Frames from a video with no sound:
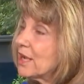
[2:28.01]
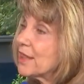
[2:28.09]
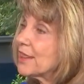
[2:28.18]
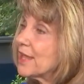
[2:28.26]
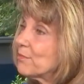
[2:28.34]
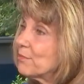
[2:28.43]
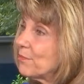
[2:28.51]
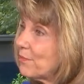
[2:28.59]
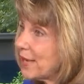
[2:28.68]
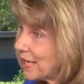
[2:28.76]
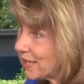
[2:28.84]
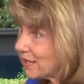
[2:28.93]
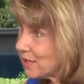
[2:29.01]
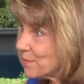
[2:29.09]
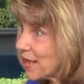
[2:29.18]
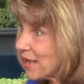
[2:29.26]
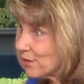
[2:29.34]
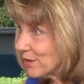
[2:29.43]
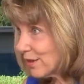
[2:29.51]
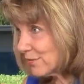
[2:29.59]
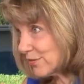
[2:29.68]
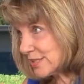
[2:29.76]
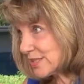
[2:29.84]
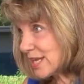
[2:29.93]
that may come out
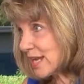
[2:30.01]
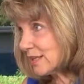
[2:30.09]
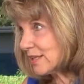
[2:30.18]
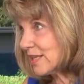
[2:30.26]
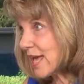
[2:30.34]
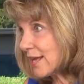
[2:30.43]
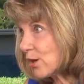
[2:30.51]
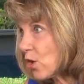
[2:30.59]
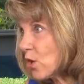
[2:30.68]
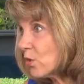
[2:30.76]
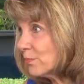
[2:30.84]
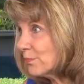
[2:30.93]
of the sale of that home.